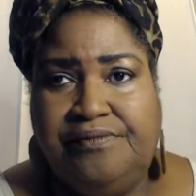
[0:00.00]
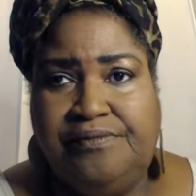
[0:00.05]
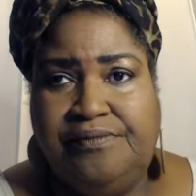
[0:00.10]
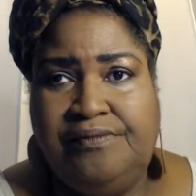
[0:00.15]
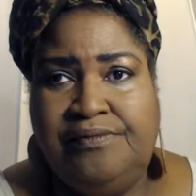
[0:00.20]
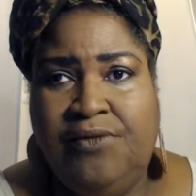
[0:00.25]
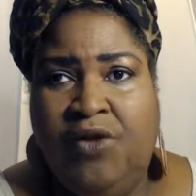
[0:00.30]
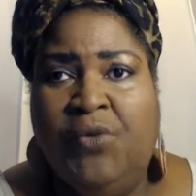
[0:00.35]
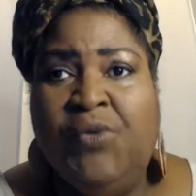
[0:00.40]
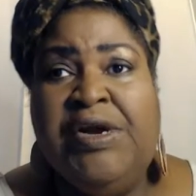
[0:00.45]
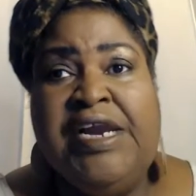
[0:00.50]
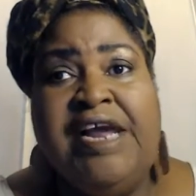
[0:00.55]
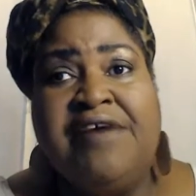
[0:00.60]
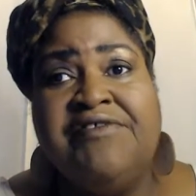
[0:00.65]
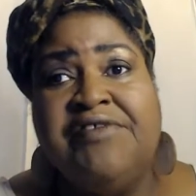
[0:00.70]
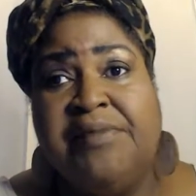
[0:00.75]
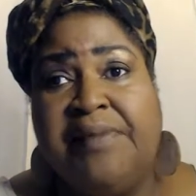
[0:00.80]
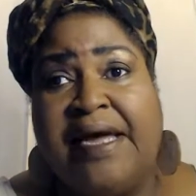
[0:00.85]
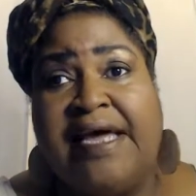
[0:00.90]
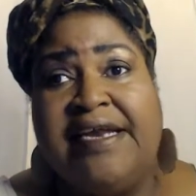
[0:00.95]
When
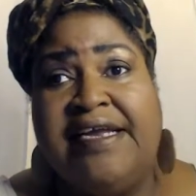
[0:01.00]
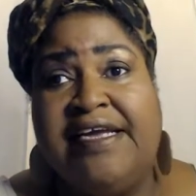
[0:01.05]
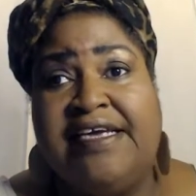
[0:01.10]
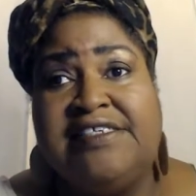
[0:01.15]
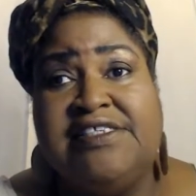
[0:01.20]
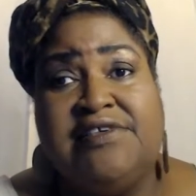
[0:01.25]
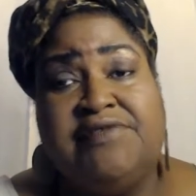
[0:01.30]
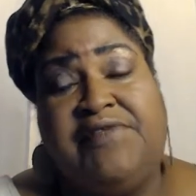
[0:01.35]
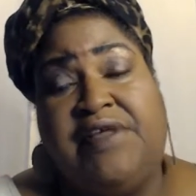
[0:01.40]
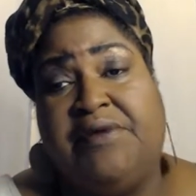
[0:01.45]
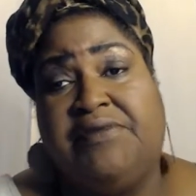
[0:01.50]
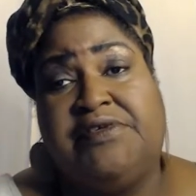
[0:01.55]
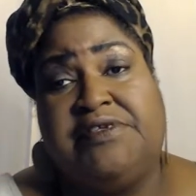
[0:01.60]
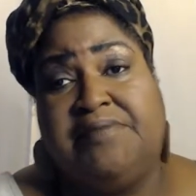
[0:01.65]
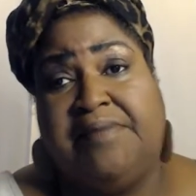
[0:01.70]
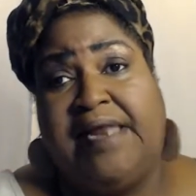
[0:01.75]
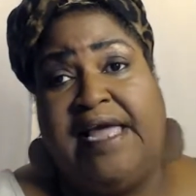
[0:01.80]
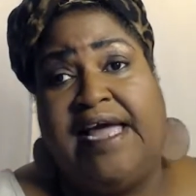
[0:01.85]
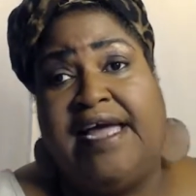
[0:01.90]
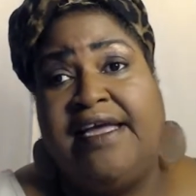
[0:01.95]
everybody else, if they was
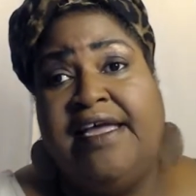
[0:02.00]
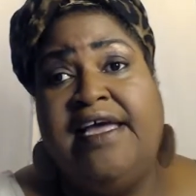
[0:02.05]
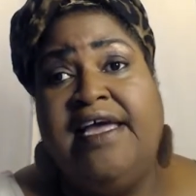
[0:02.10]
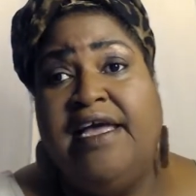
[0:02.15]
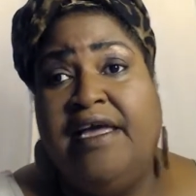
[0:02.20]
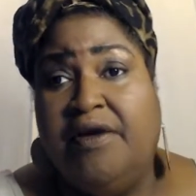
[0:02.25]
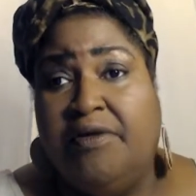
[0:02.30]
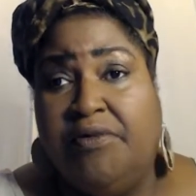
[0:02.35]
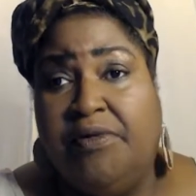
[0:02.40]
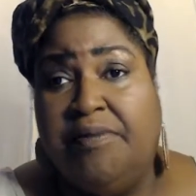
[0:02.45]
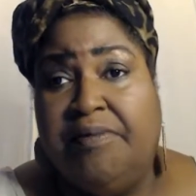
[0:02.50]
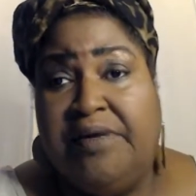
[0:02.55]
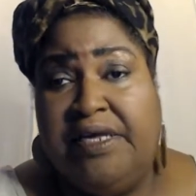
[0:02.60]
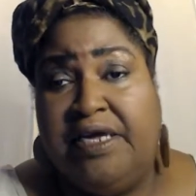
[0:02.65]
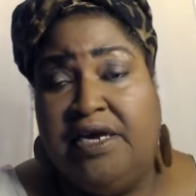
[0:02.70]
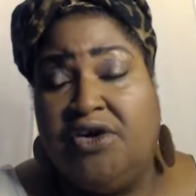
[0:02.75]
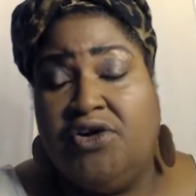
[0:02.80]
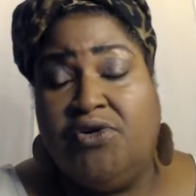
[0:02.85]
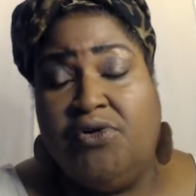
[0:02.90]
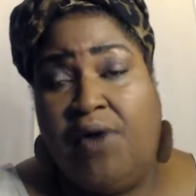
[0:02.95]
black, it would be a
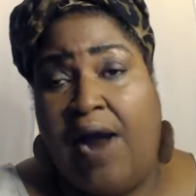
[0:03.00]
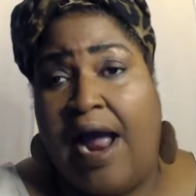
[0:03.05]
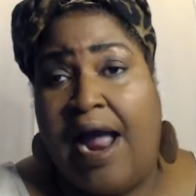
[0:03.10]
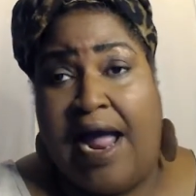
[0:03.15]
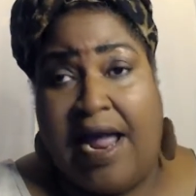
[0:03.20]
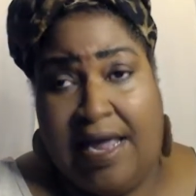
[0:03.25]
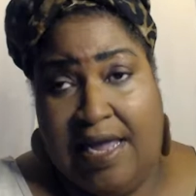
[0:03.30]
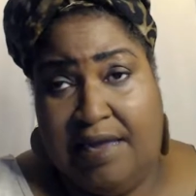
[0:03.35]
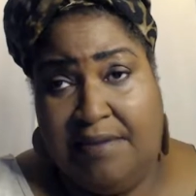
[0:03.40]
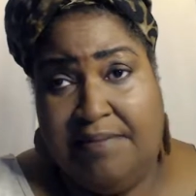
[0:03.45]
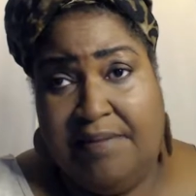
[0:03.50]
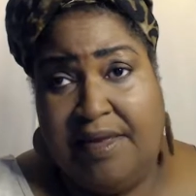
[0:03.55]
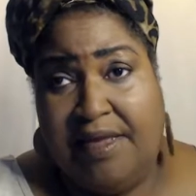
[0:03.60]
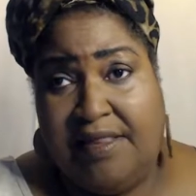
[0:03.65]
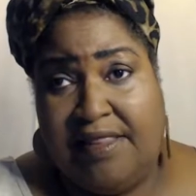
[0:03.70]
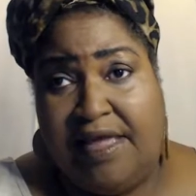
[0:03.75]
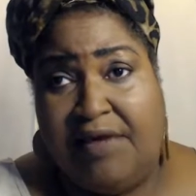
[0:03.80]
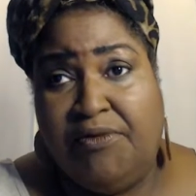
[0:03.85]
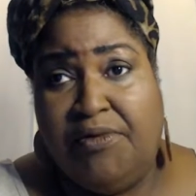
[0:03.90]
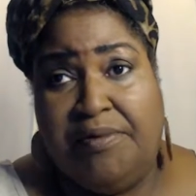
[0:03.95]
crime. They
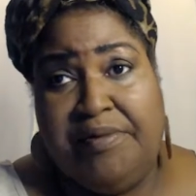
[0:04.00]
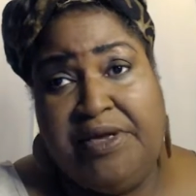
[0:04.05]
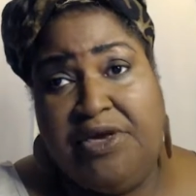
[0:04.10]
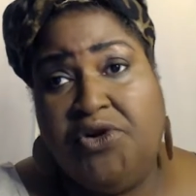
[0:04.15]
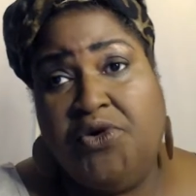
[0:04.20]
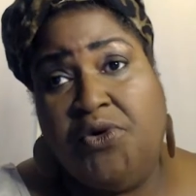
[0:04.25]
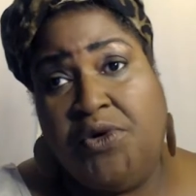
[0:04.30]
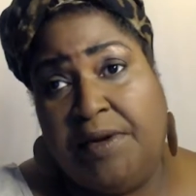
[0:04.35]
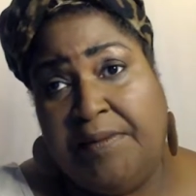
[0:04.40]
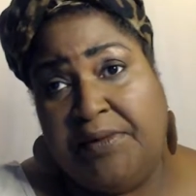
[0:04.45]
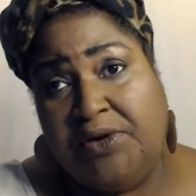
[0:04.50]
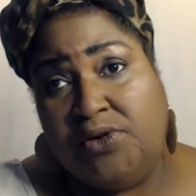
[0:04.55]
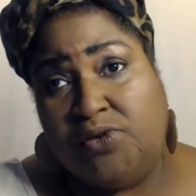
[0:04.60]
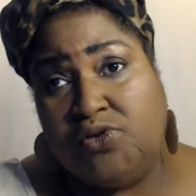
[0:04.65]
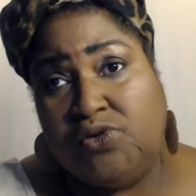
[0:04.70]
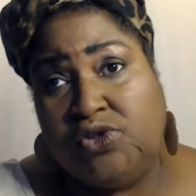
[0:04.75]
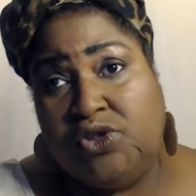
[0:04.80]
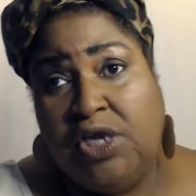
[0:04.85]
would be criminals.